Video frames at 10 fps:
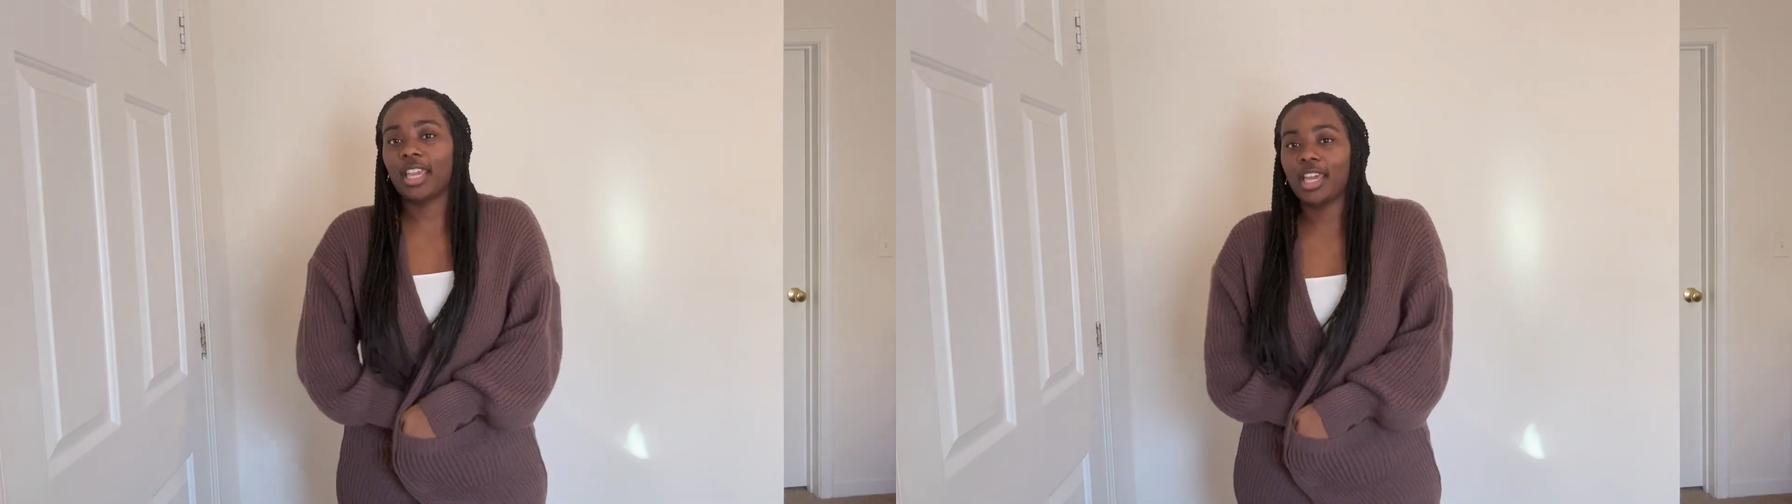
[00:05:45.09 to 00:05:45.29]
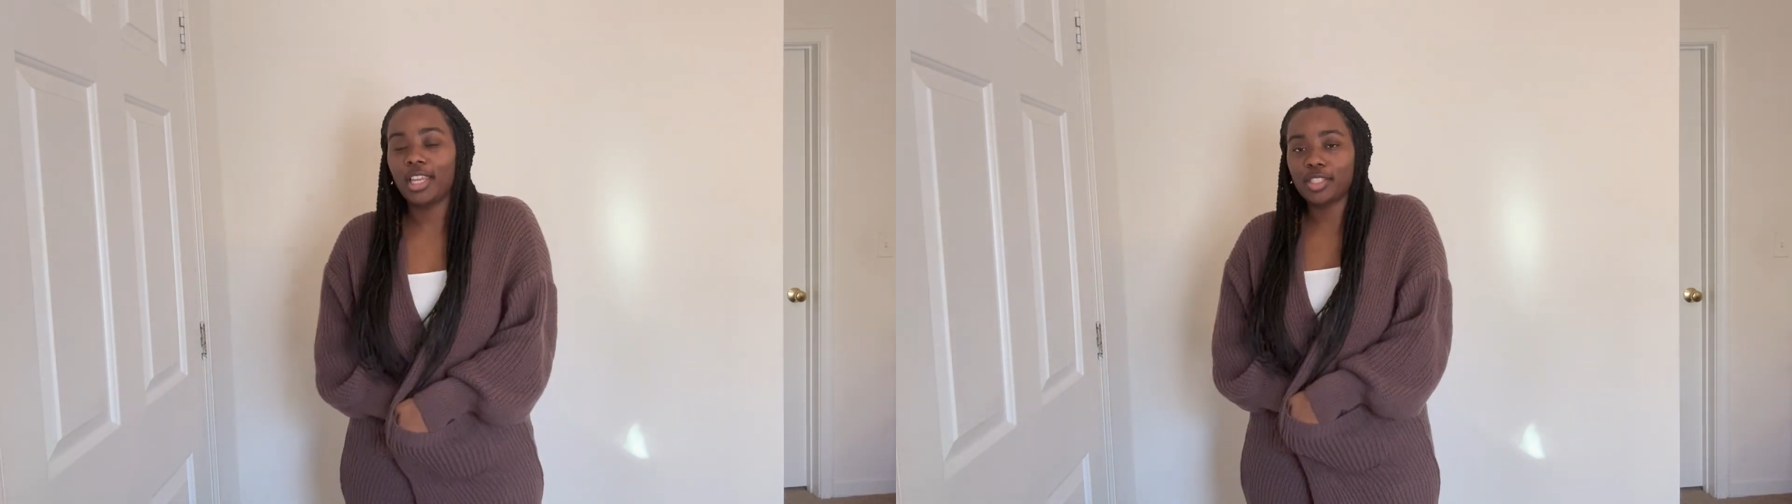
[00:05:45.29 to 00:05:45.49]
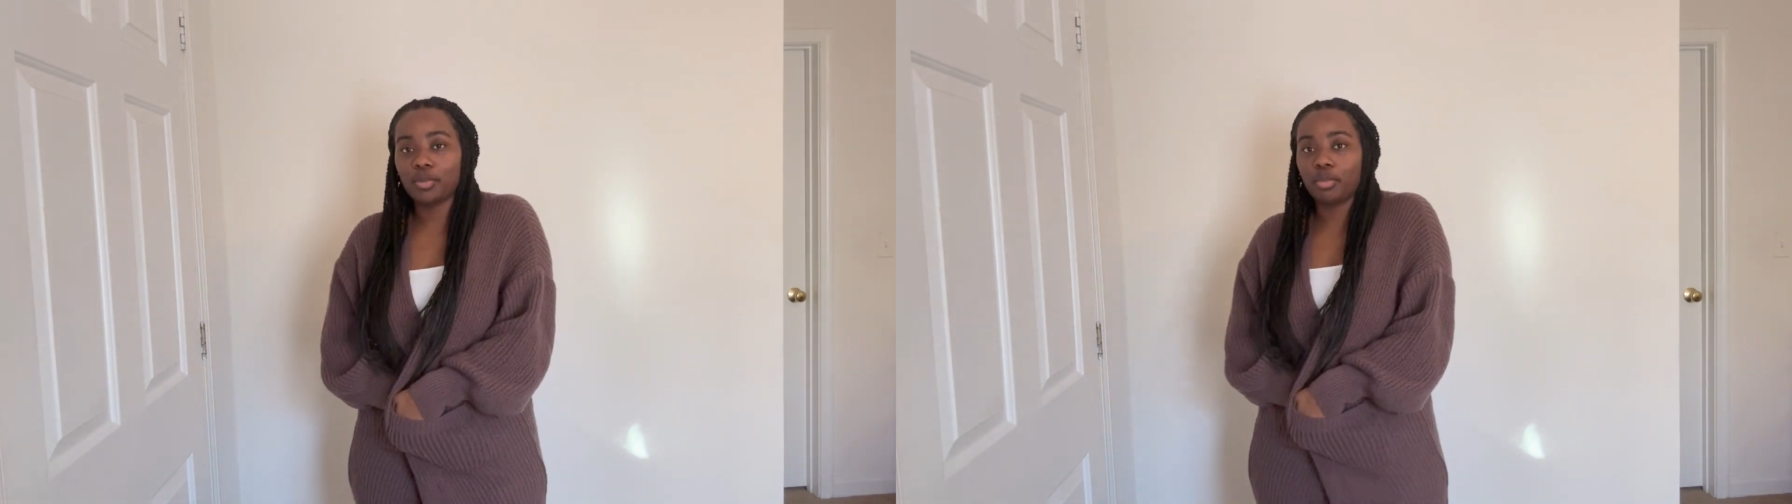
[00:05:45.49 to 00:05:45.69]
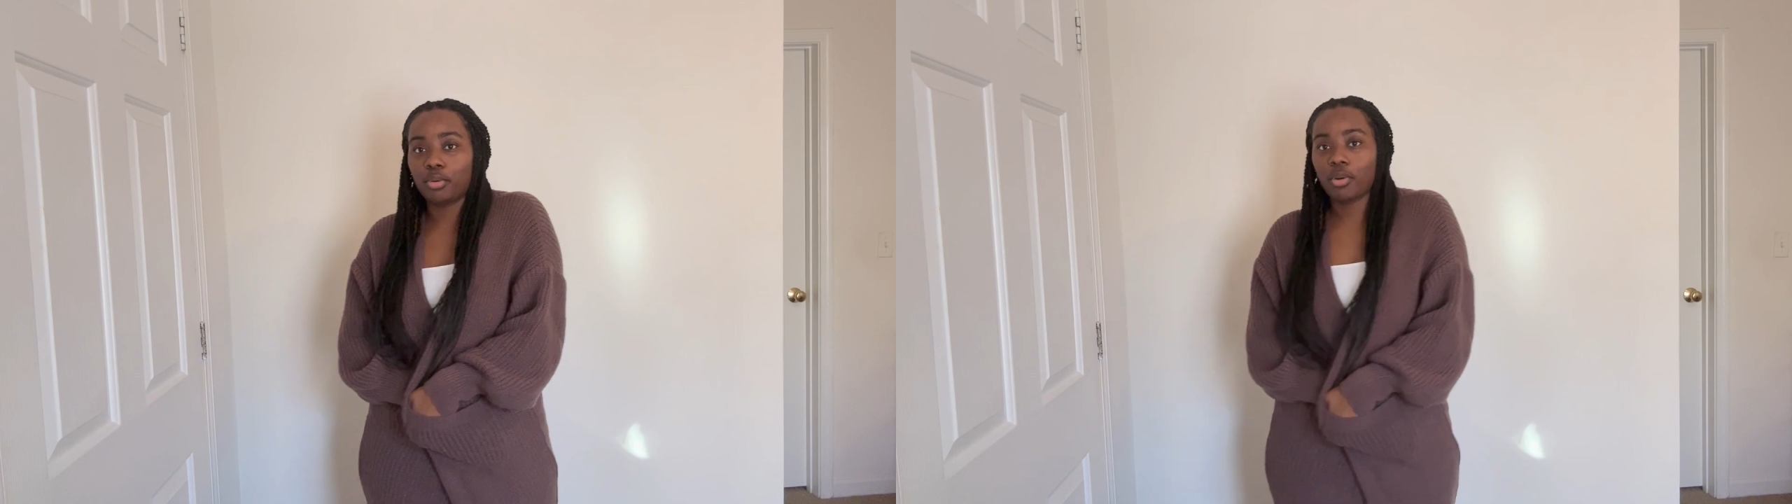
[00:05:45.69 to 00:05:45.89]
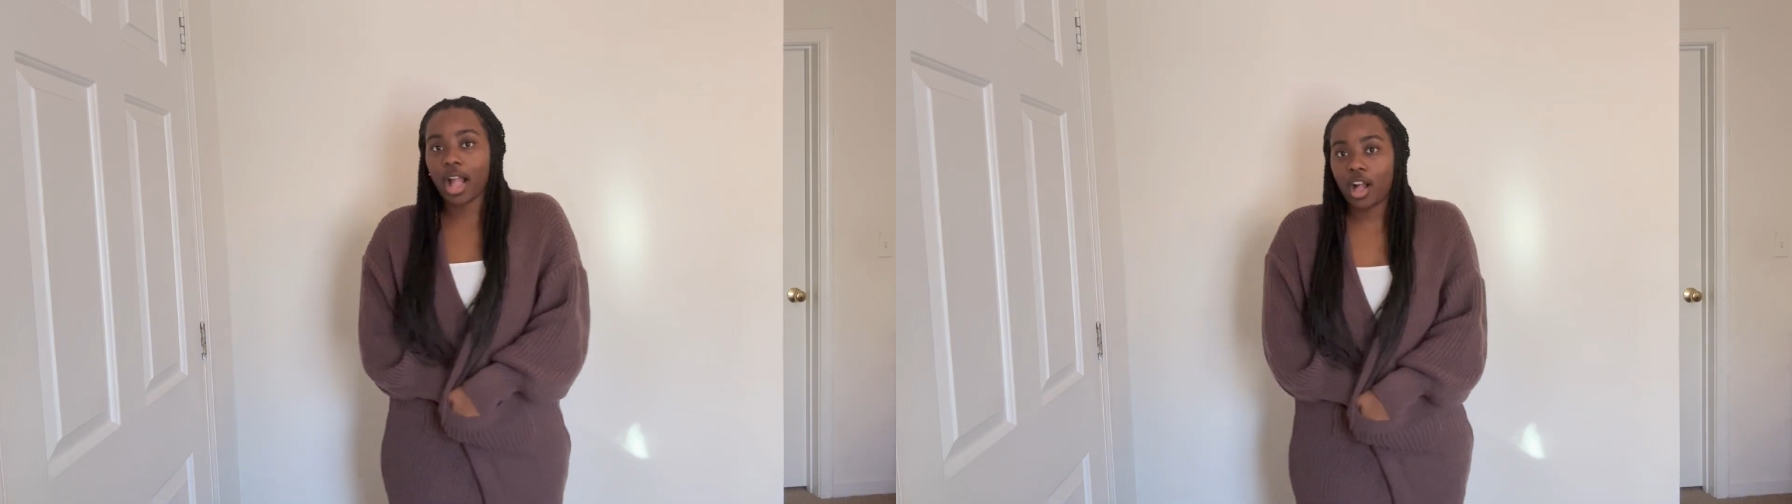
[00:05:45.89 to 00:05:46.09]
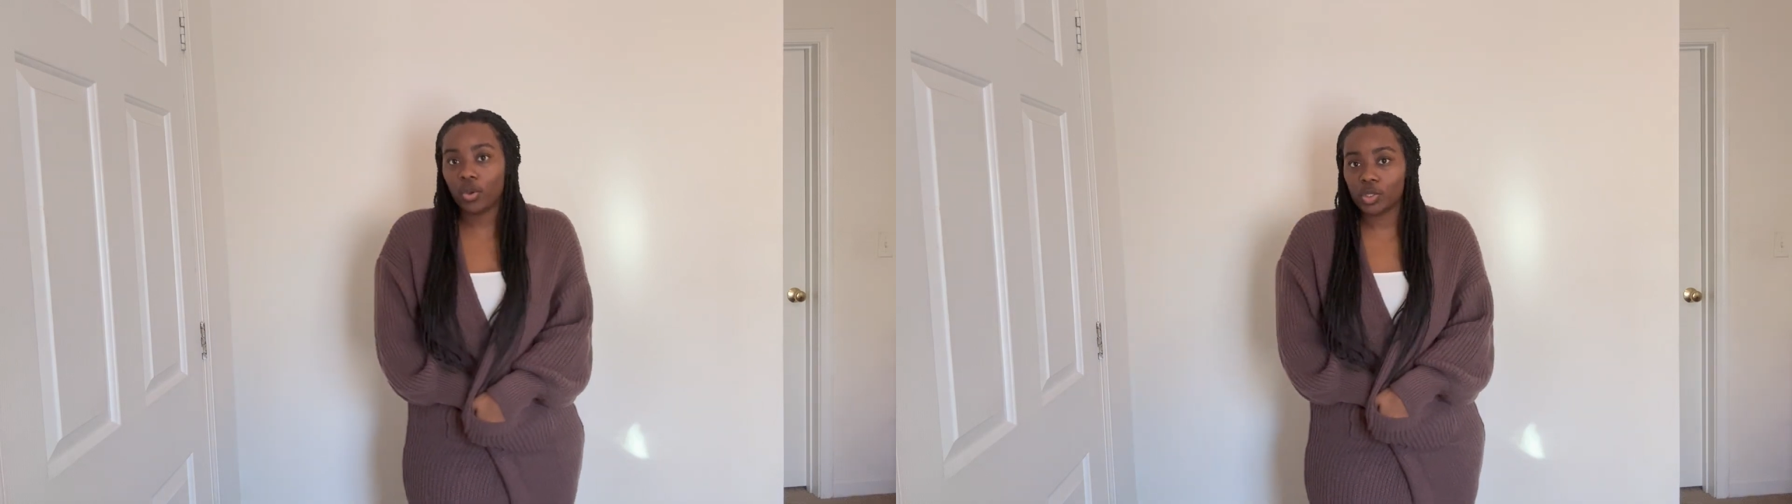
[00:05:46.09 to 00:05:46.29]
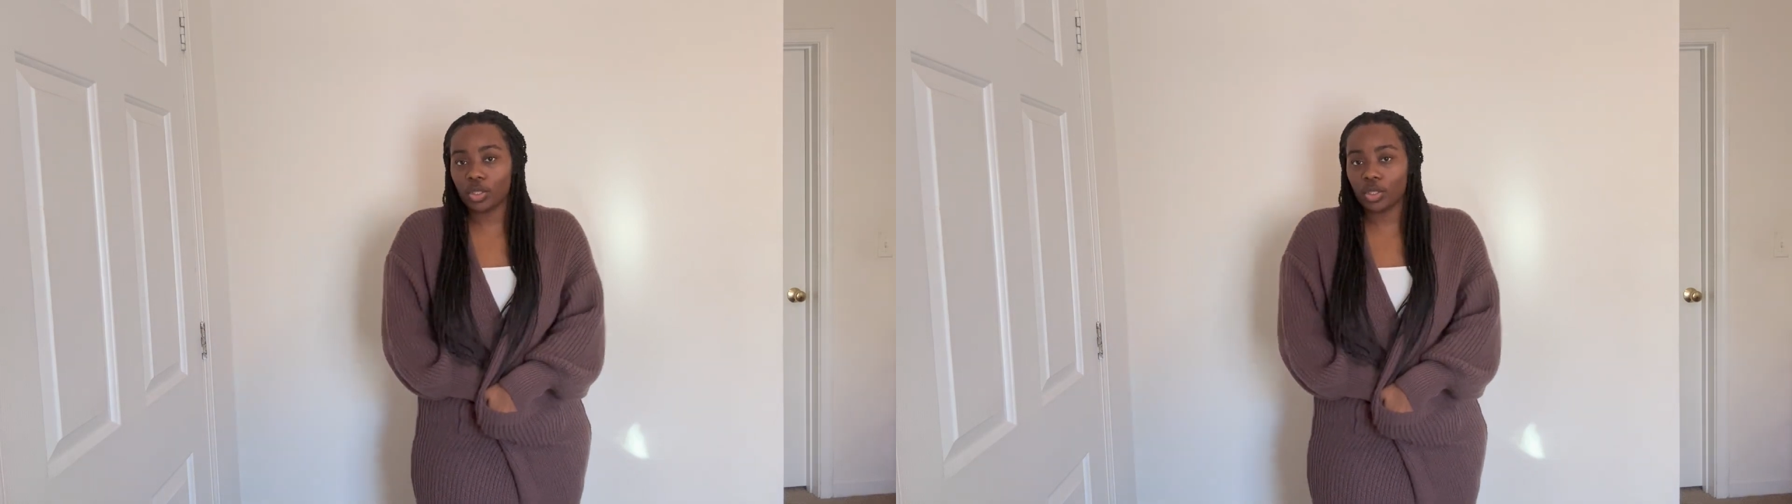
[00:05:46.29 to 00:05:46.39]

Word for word: and it's brown,